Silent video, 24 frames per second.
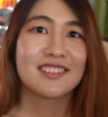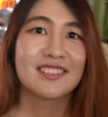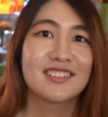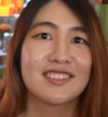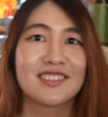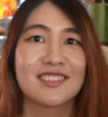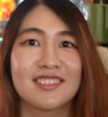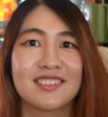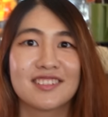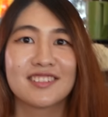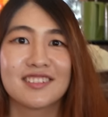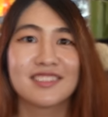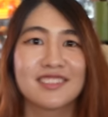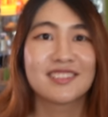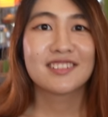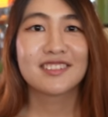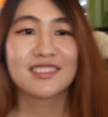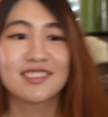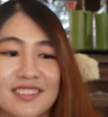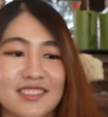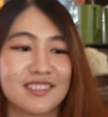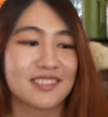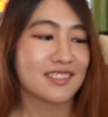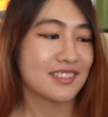here. It's an
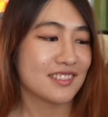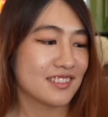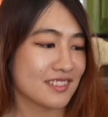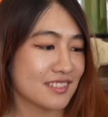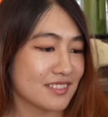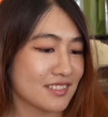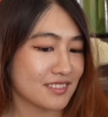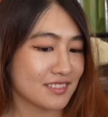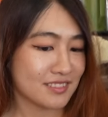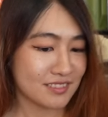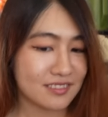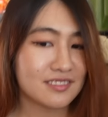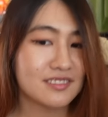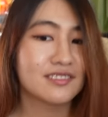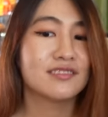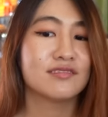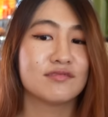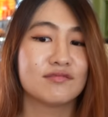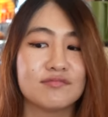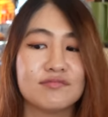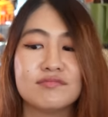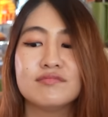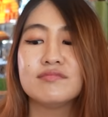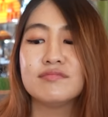American style
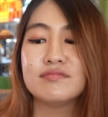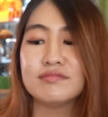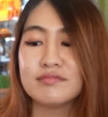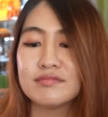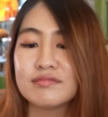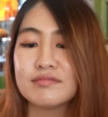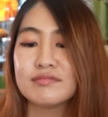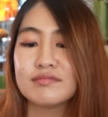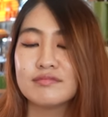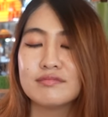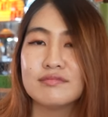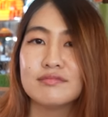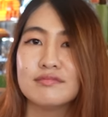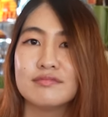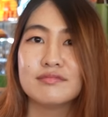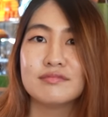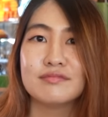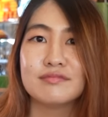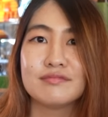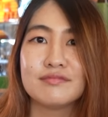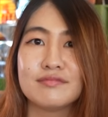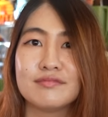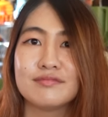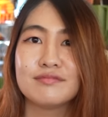diner in
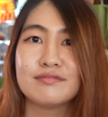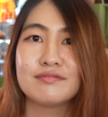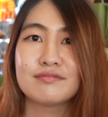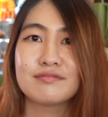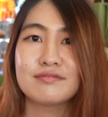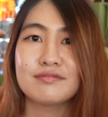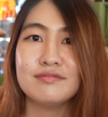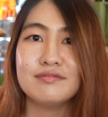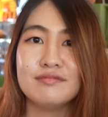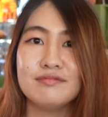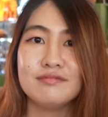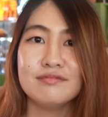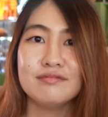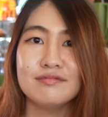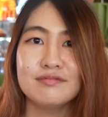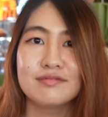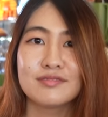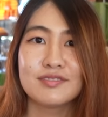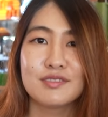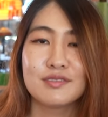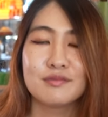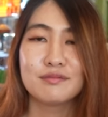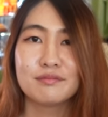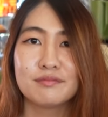Yokohama. It's
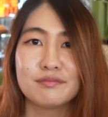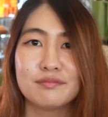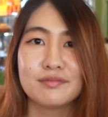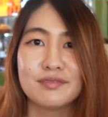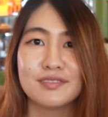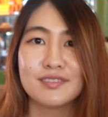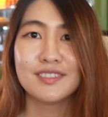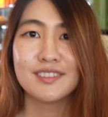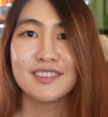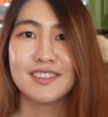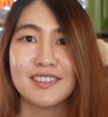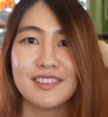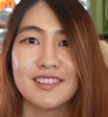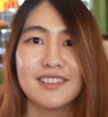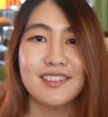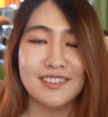called Bubble Over.